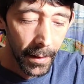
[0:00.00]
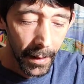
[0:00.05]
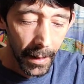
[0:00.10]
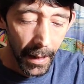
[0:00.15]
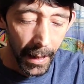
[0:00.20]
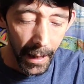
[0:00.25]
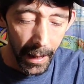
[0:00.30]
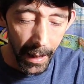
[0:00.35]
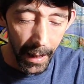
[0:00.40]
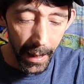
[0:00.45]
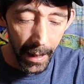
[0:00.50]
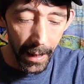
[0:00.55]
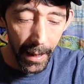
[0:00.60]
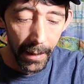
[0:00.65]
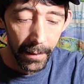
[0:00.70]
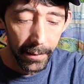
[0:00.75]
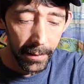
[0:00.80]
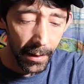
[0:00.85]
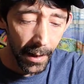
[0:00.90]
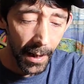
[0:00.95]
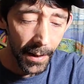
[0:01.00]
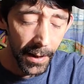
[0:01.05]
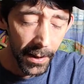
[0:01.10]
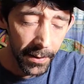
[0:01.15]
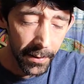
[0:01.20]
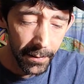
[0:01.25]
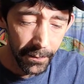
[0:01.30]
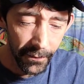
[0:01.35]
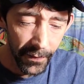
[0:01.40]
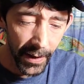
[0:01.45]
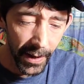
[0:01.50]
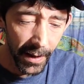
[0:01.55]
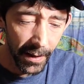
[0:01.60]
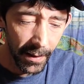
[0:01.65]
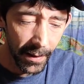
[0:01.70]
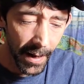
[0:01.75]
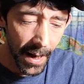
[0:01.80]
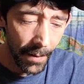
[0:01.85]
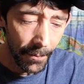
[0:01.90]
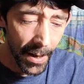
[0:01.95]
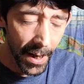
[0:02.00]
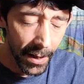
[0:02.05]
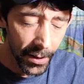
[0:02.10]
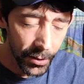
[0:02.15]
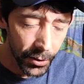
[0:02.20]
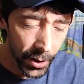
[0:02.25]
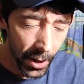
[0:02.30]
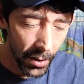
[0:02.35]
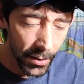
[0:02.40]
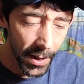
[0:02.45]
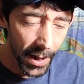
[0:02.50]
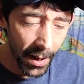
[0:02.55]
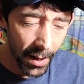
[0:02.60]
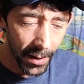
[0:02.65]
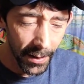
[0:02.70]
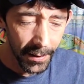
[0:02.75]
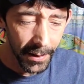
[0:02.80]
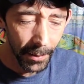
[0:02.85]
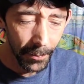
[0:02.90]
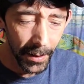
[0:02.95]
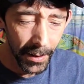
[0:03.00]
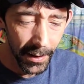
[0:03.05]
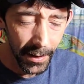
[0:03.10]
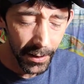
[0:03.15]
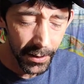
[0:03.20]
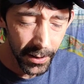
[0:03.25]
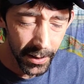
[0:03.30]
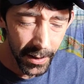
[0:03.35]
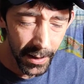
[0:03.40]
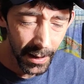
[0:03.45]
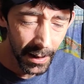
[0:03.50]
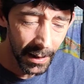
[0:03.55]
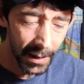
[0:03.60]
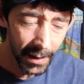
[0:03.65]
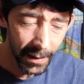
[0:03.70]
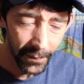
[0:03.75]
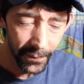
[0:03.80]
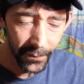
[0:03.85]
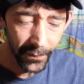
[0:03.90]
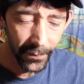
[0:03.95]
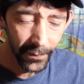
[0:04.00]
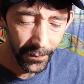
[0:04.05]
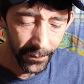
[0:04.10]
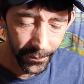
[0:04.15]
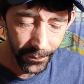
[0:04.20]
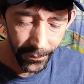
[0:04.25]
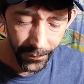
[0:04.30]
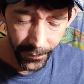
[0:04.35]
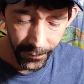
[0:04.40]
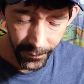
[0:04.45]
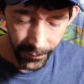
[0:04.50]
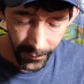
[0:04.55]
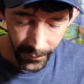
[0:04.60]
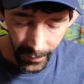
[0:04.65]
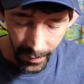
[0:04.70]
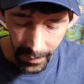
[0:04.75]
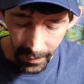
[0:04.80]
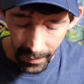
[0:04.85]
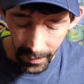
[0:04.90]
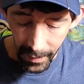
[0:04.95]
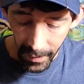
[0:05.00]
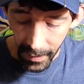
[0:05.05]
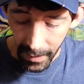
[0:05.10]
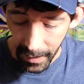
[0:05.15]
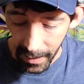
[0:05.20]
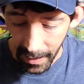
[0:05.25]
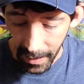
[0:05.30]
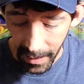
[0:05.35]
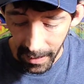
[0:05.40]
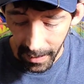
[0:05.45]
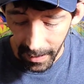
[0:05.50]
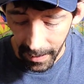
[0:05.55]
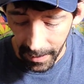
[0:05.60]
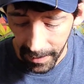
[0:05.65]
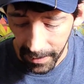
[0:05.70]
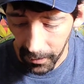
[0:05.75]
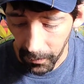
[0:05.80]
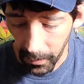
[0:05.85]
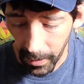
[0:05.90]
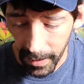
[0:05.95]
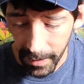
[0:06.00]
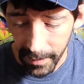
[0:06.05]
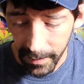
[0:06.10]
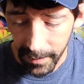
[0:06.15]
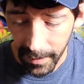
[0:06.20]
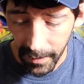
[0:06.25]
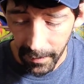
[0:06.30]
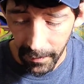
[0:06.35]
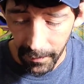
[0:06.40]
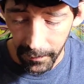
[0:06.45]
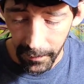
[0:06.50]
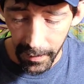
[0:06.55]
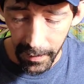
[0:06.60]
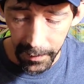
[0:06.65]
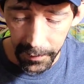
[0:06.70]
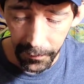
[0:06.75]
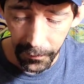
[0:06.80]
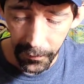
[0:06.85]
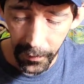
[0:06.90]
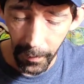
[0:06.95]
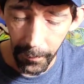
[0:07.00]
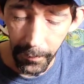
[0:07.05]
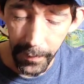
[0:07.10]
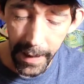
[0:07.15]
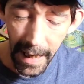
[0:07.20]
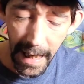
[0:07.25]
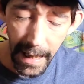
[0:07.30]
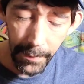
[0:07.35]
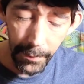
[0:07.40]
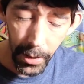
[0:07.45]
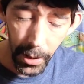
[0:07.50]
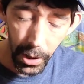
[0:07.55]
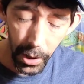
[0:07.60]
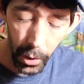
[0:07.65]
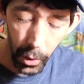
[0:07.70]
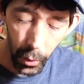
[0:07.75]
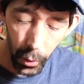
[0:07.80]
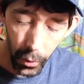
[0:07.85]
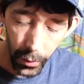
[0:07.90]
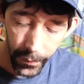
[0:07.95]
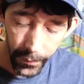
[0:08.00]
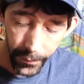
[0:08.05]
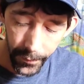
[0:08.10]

And so I just figured I might show y'all some of this stuff. Anyways, this from Temu.